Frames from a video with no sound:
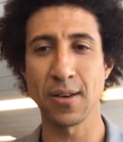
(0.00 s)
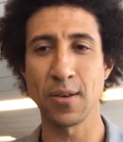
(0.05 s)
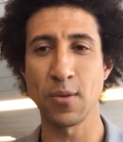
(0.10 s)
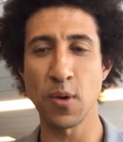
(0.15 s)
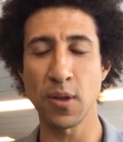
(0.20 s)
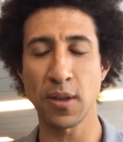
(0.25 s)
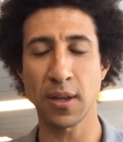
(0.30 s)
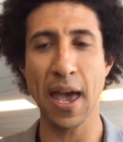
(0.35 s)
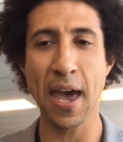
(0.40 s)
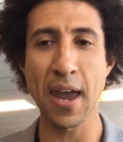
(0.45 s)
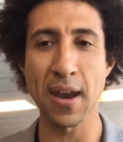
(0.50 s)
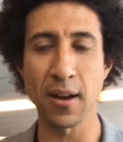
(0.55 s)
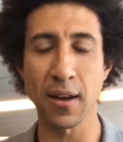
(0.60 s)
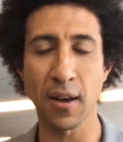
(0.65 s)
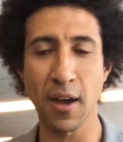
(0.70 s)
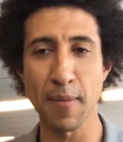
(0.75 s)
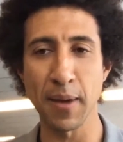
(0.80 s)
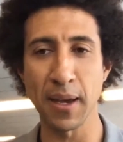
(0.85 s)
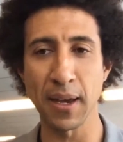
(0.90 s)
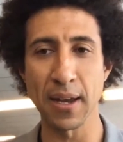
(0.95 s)
with Canada
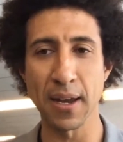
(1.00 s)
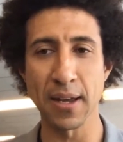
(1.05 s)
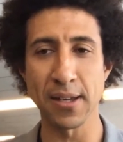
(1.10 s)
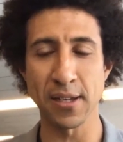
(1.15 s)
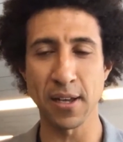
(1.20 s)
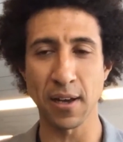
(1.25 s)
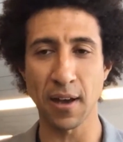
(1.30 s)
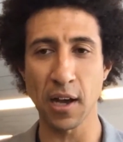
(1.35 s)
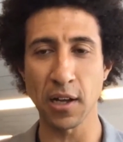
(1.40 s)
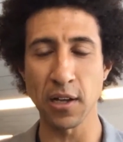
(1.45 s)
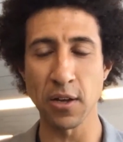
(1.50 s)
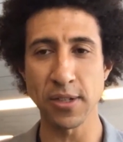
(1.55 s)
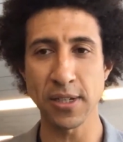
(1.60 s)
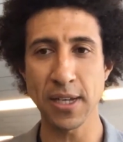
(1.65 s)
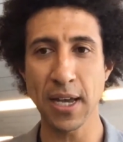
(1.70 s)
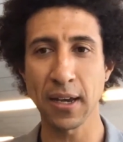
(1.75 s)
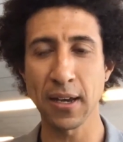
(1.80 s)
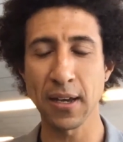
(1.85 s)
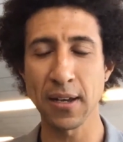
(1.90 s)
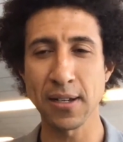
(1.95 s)
coming in as like a close
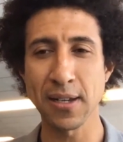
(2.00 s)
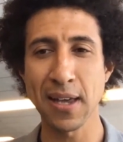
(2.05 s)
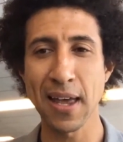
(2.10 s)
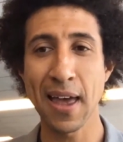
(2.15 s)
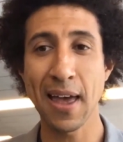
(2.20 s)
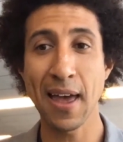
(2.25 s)
second,